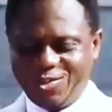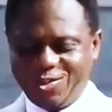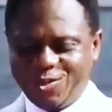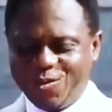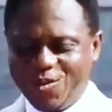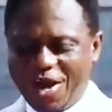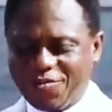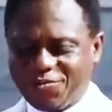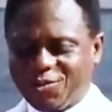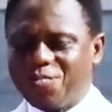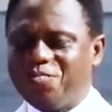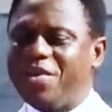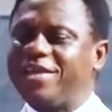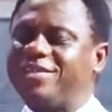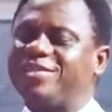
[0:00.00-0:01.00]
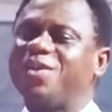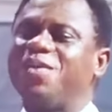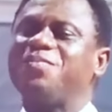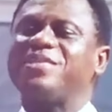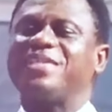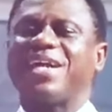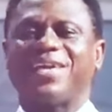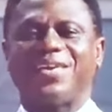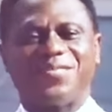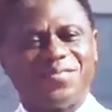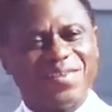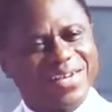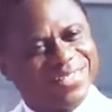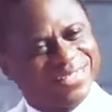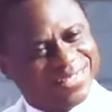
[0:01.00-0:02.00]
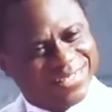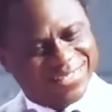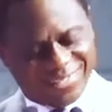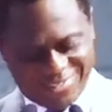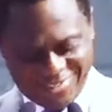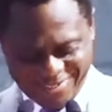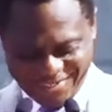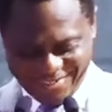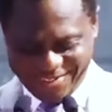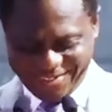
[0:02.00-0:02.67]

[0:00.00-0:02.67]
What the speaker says: you have to make some sacrifices.